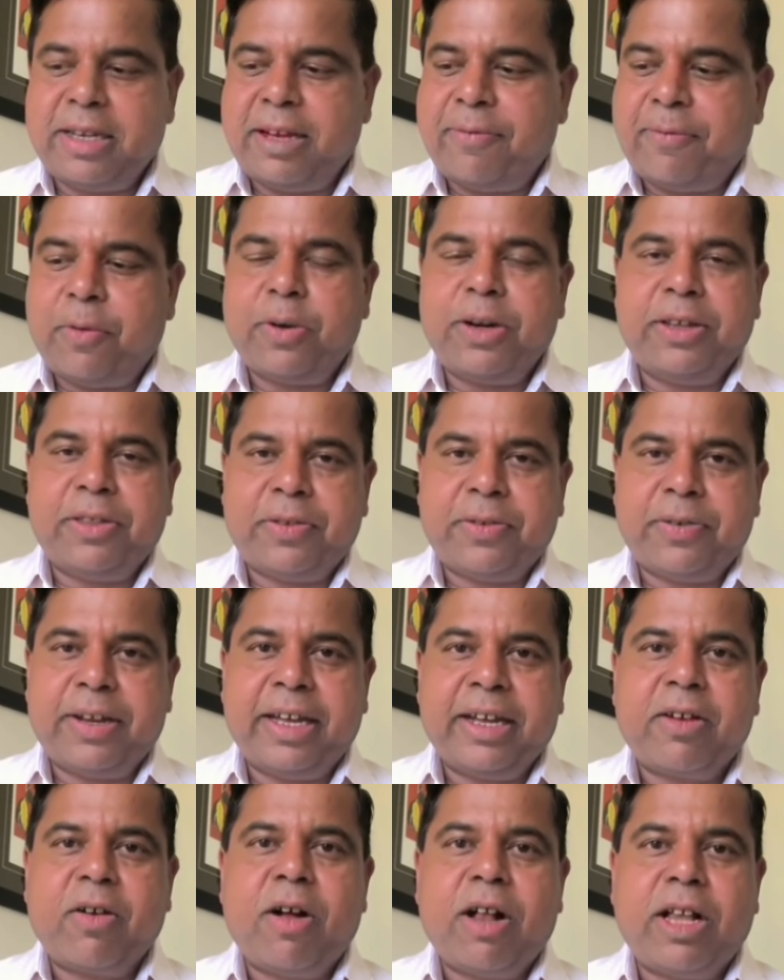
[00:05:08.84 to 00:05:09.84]

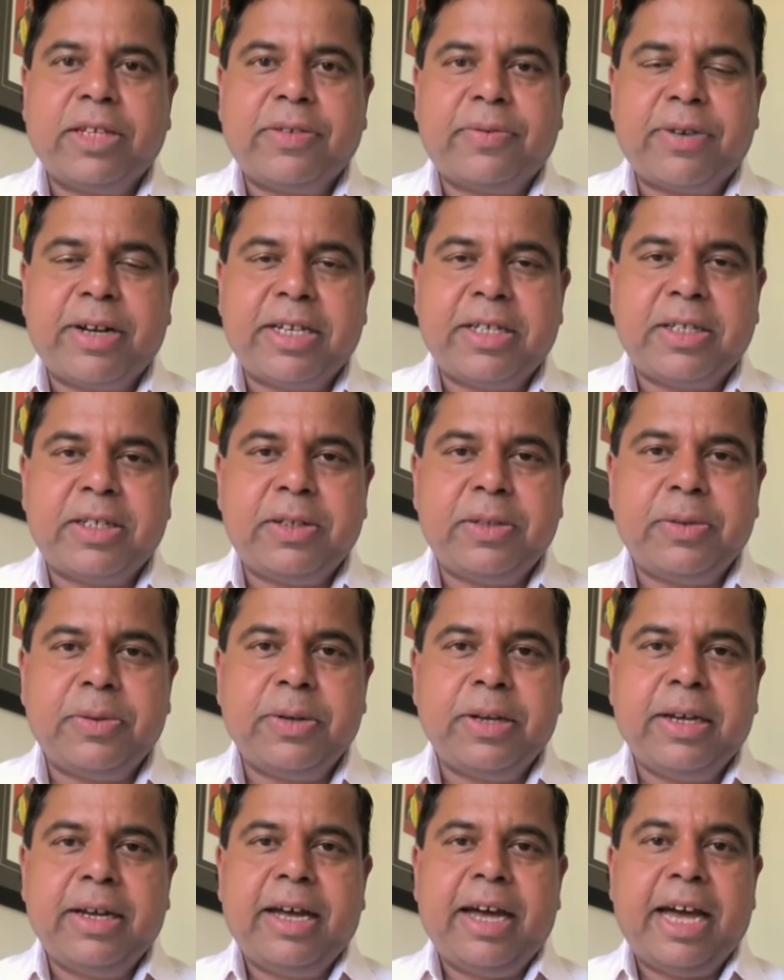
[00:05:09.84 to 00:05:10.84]
43 calls for us
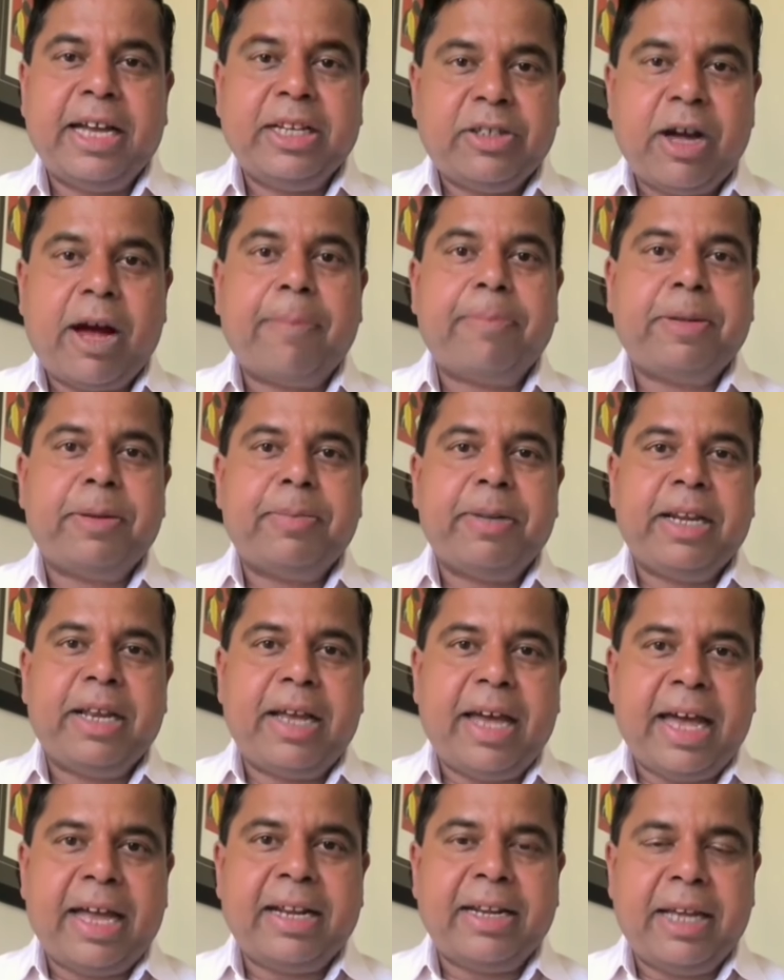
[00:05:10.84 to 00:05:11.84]
to adopt
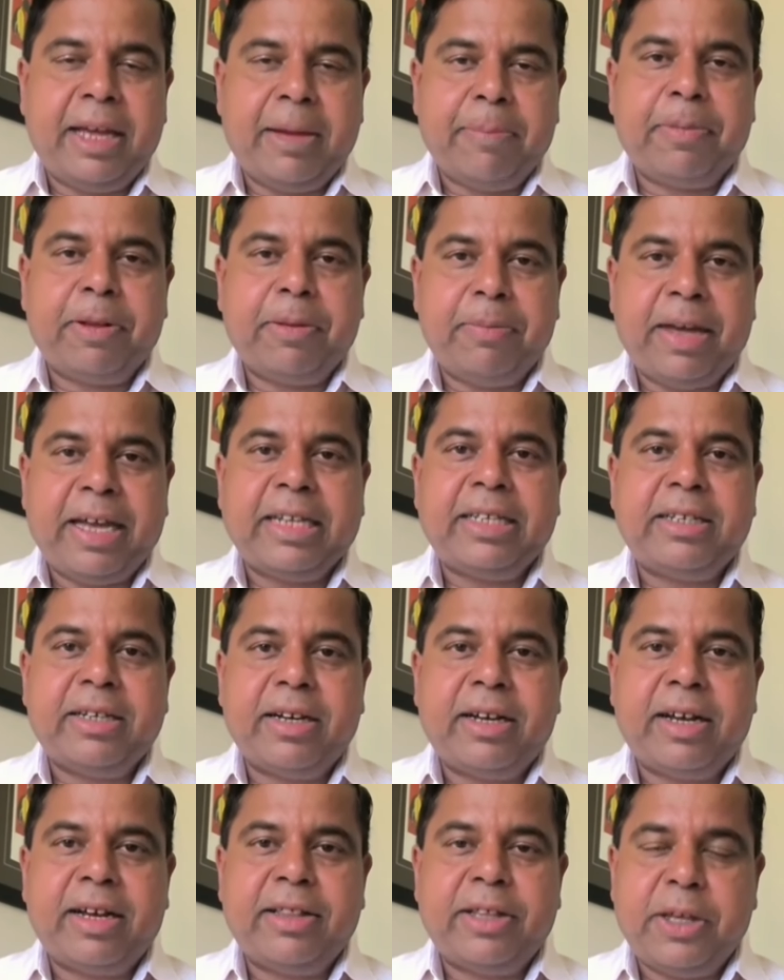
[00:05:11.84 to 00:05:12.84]
and implement
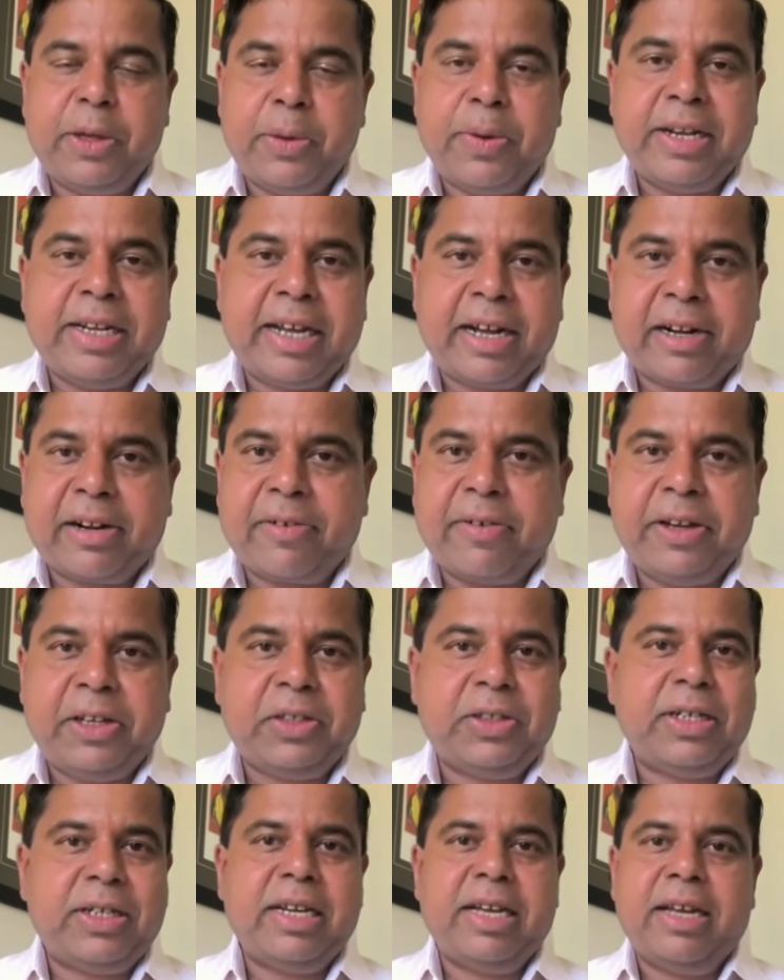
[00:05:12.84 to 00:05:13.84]
the UN
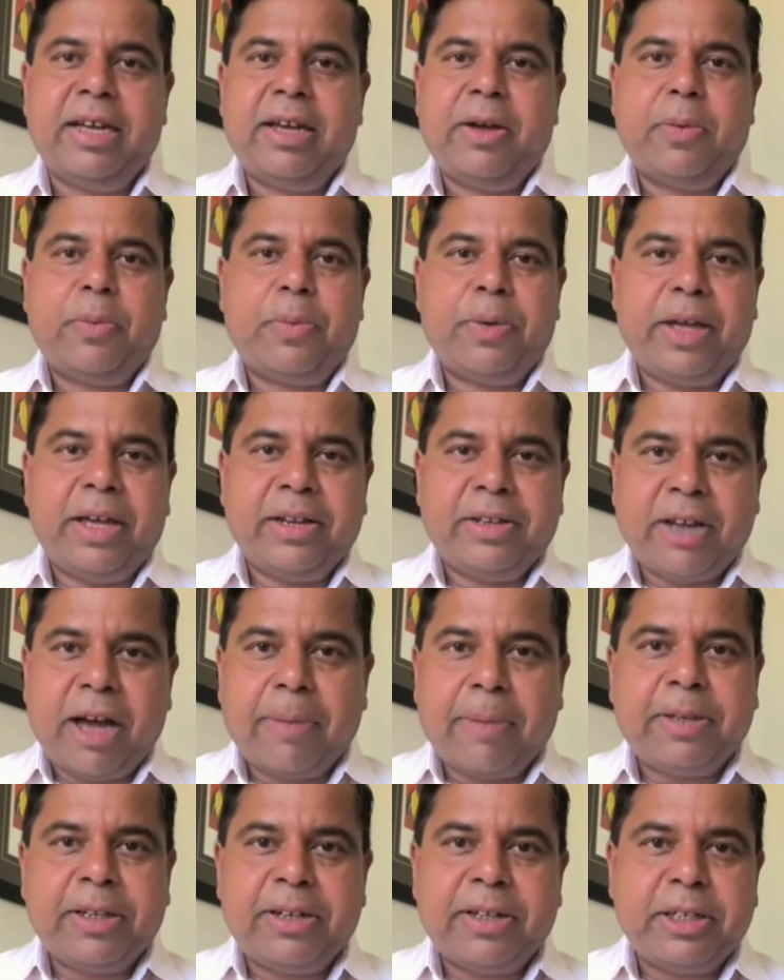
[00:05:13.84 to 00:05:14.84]
Declaration. We
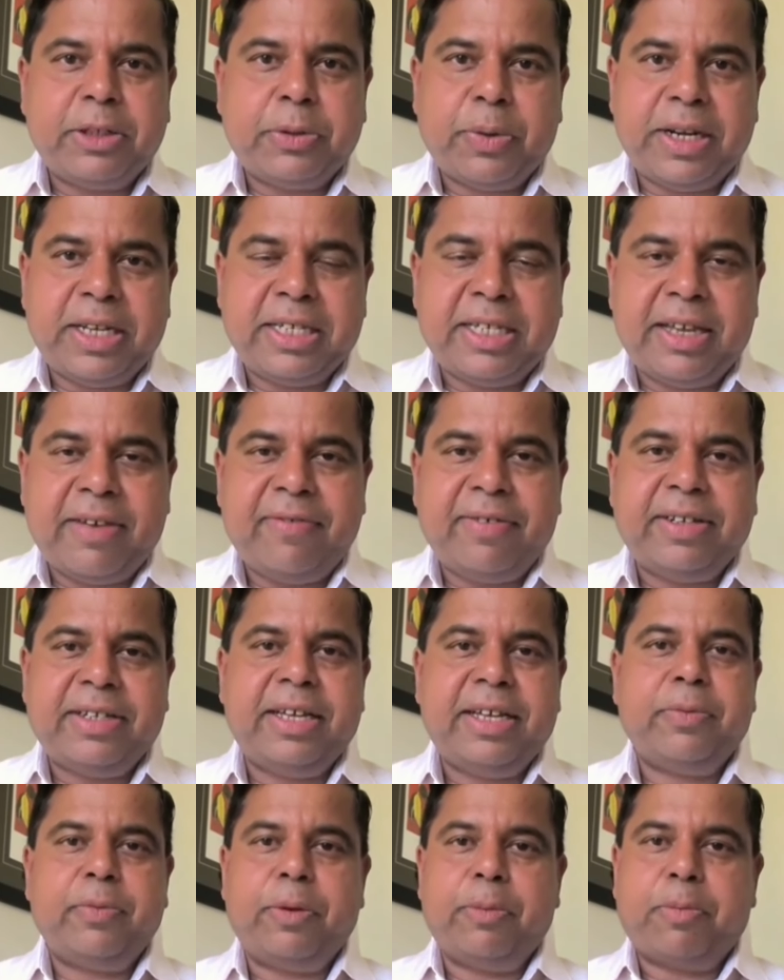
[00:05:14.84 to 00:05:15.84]
adopted in
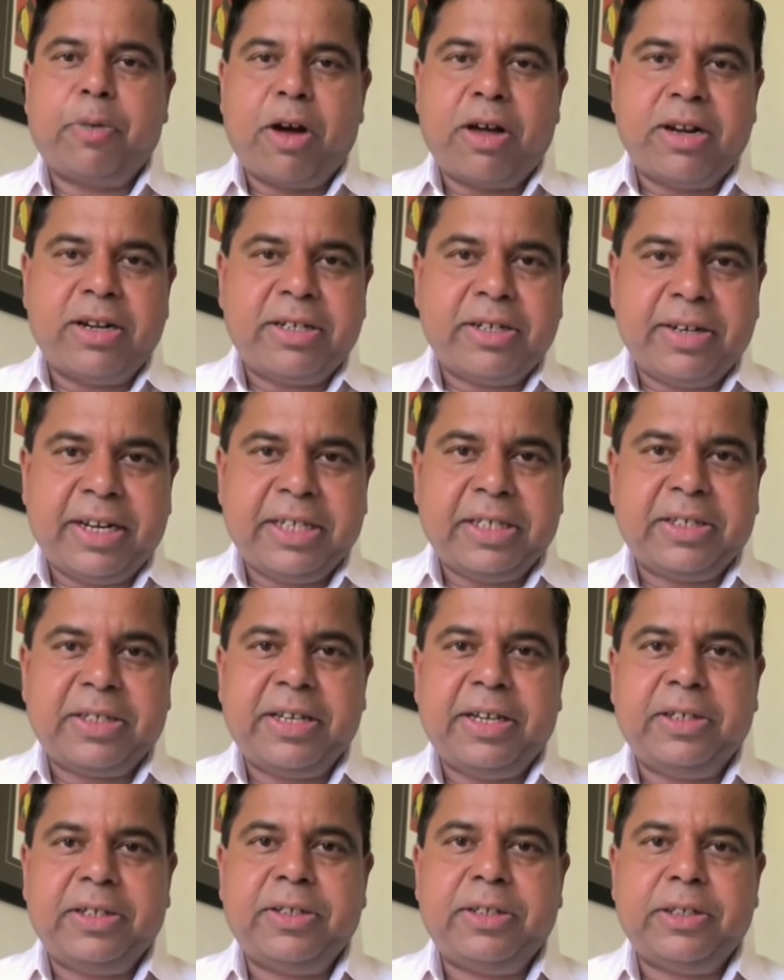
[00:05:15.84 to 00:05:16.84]
2017. We brought into
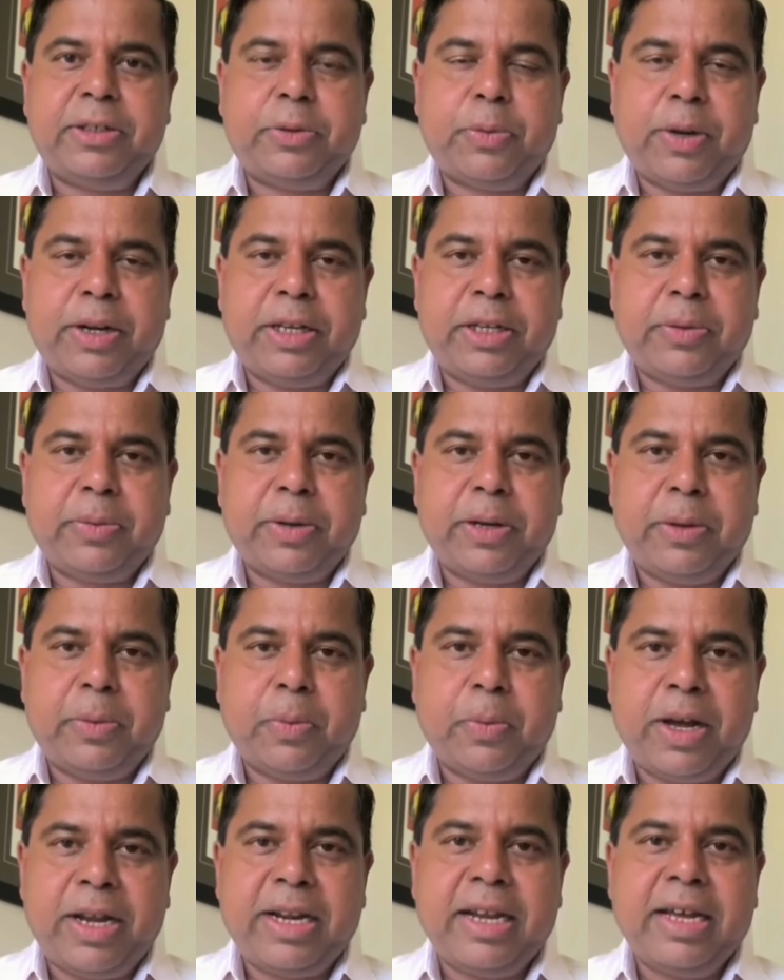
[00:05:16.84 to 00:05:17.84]
legislation in
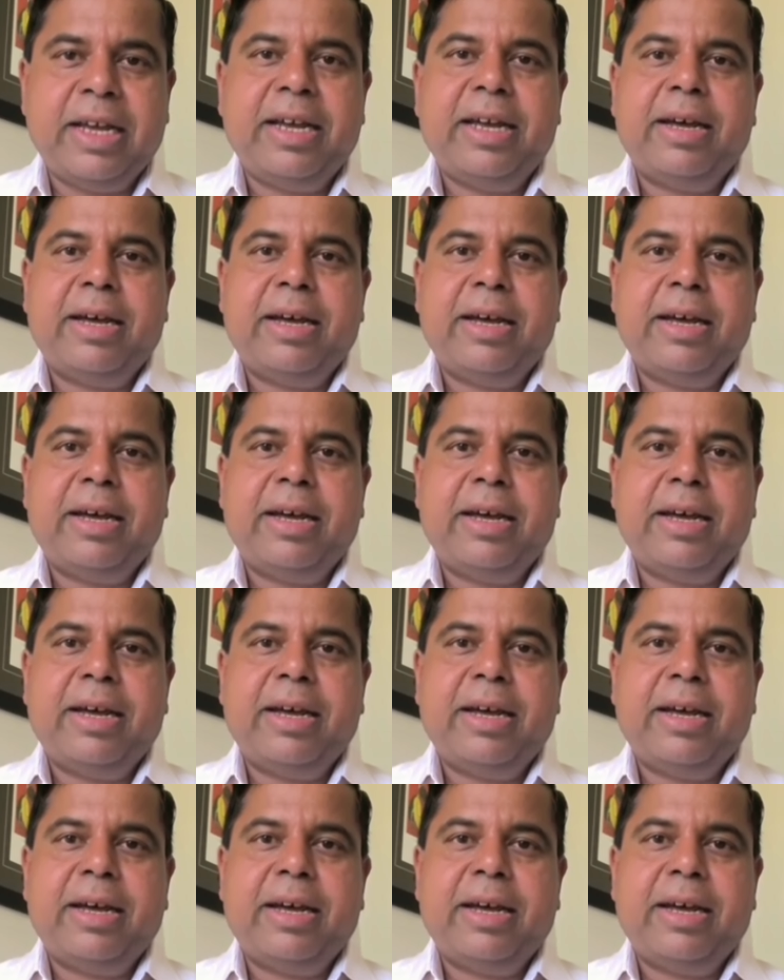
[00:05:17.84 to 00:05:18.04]
2021.